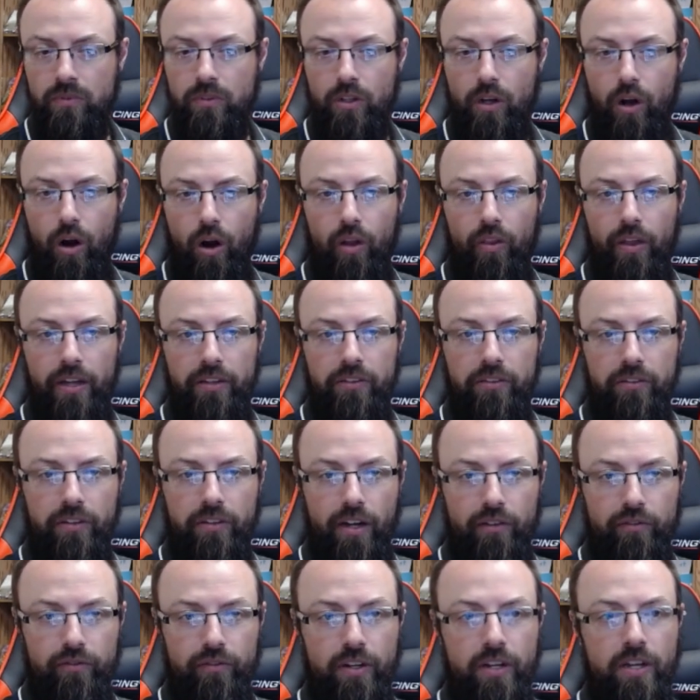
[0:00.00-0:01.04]
all that
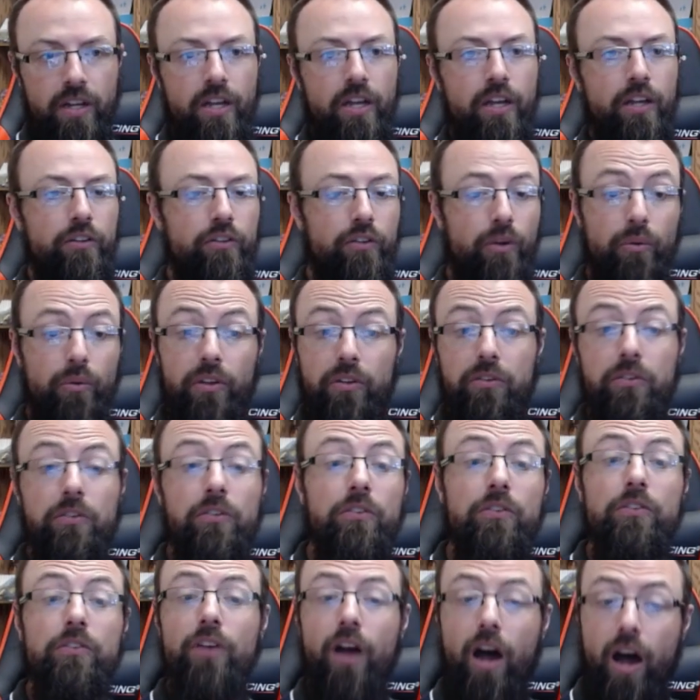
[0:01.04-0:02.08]
stuff. So the
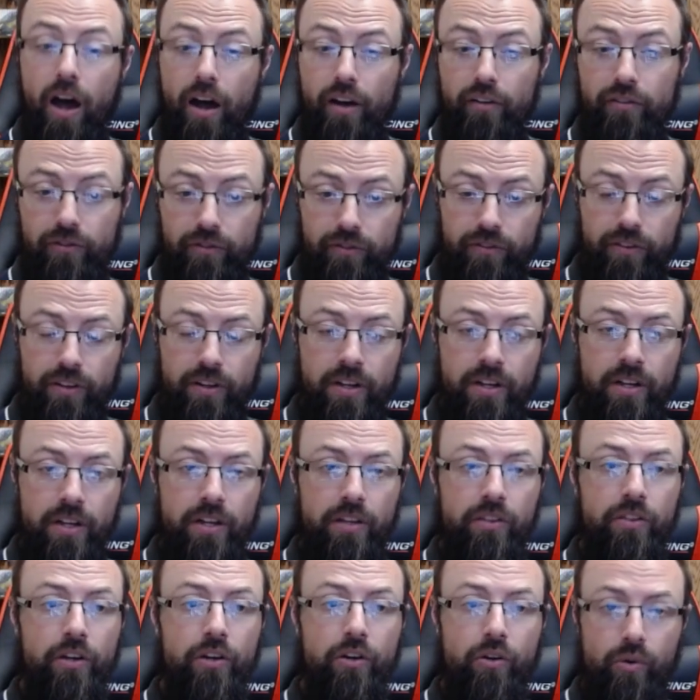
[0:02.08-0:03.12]
stuff,
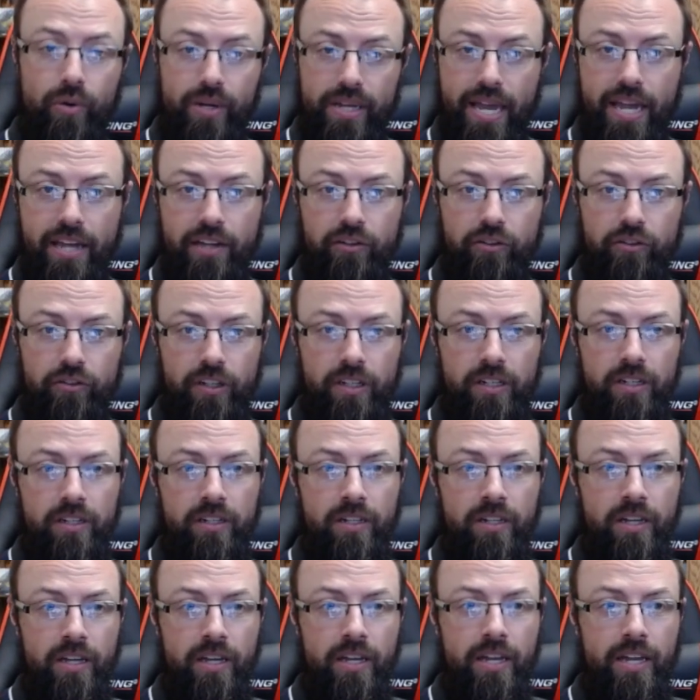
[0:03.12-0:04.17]
the creation,
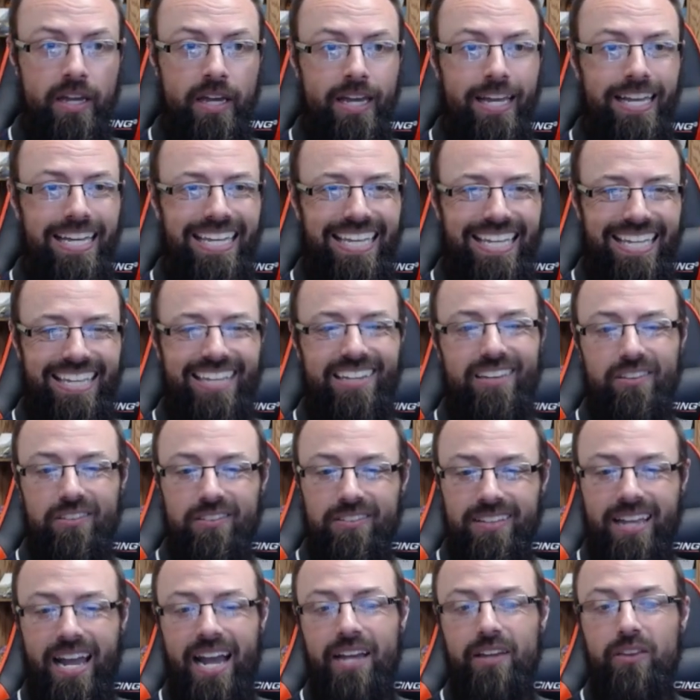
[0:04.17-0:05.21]
is
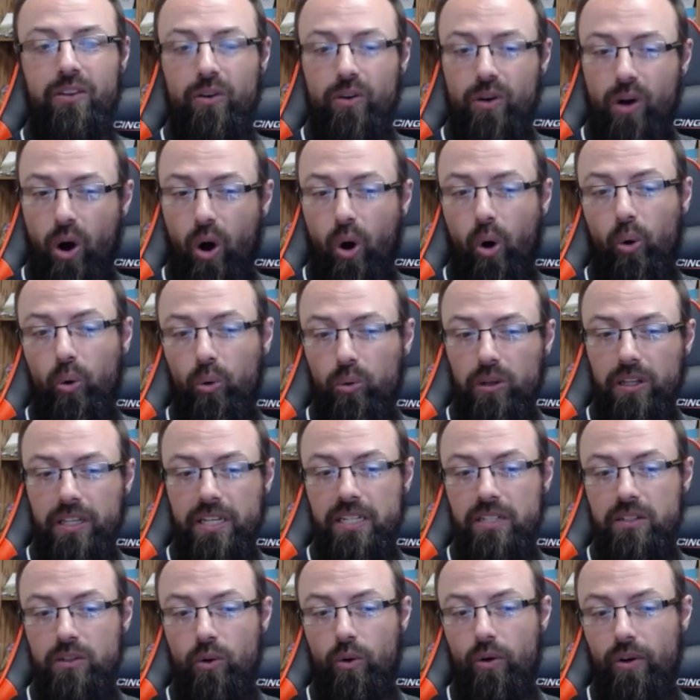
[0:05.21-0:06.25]
neither holy
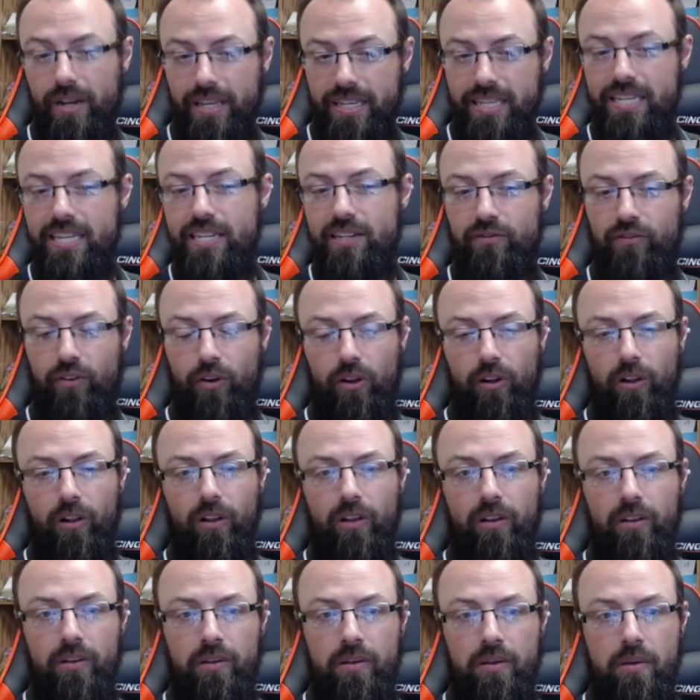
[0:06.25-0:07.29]
nor
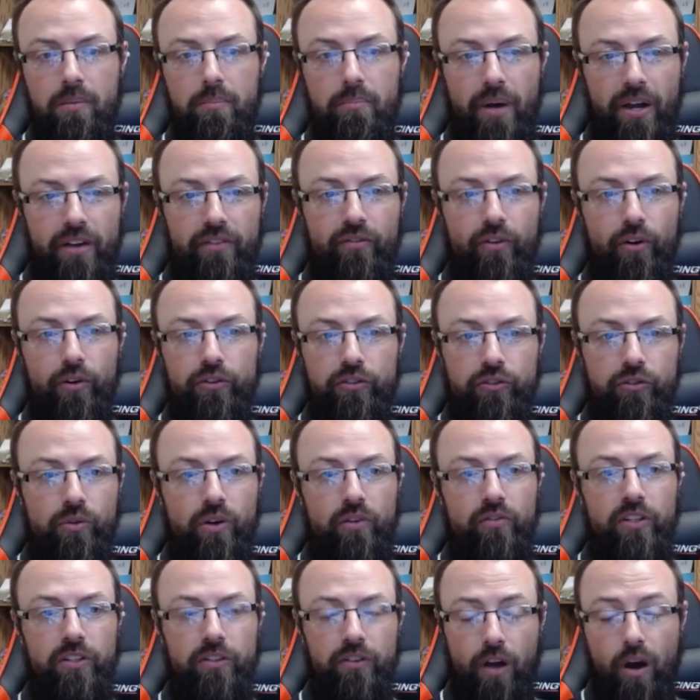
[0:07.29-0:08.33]
evil by virtue
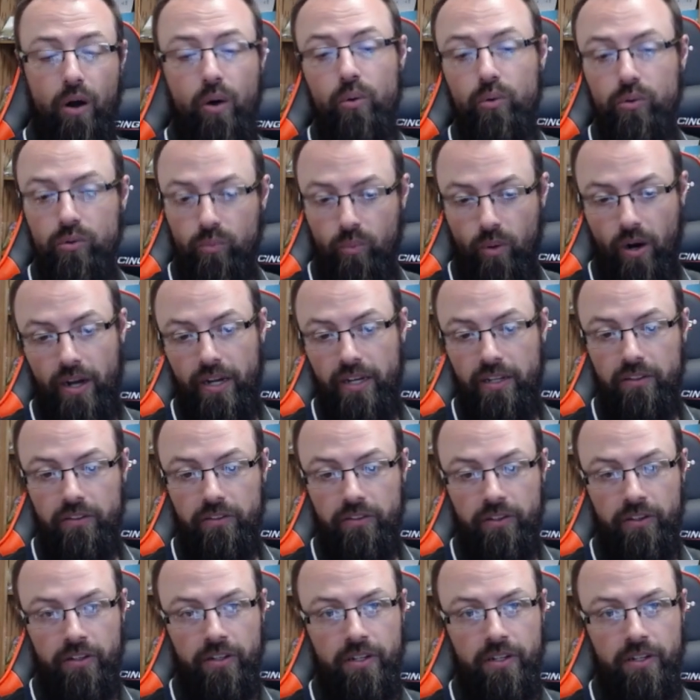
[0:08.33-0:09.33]
of its own right,